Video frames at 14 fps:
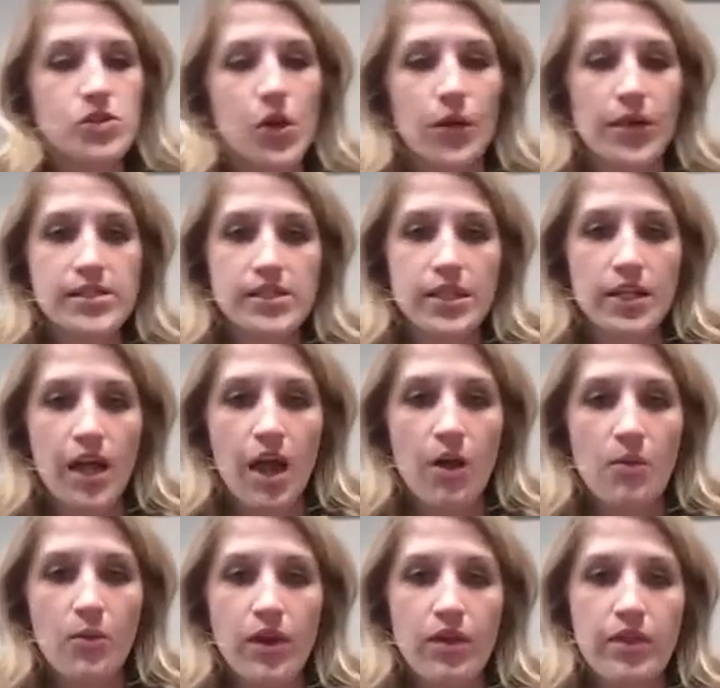So it's going to
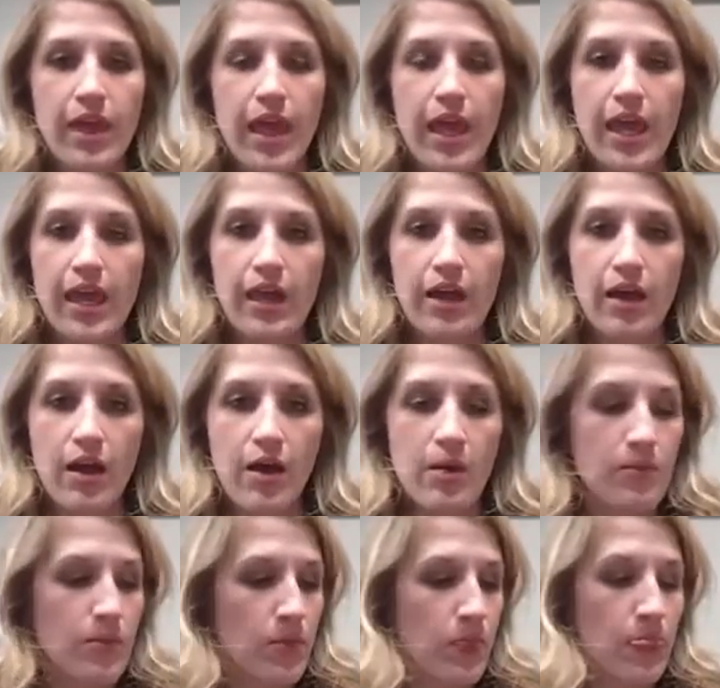come with a
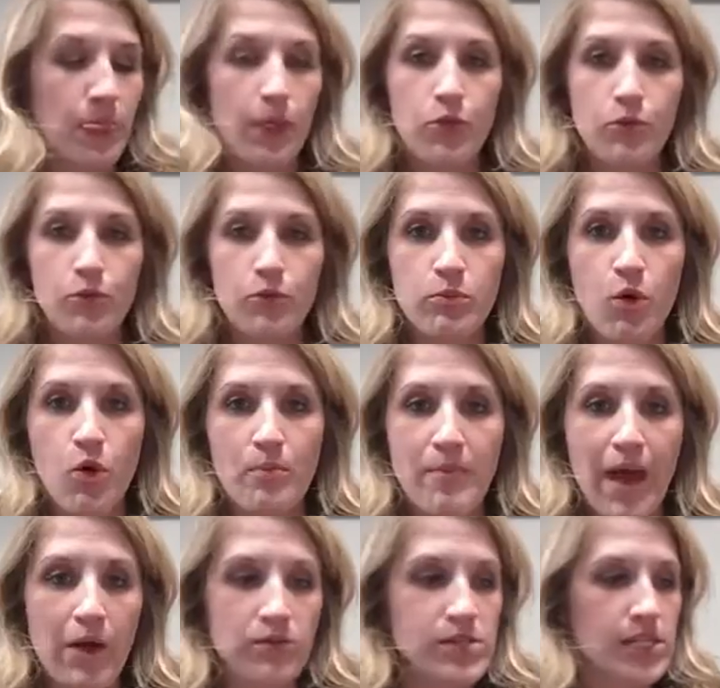through
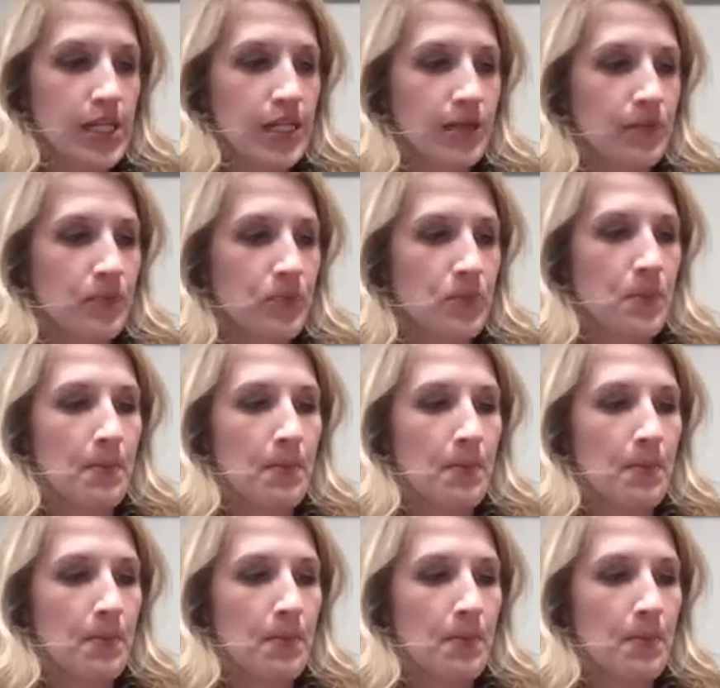bolt mounting.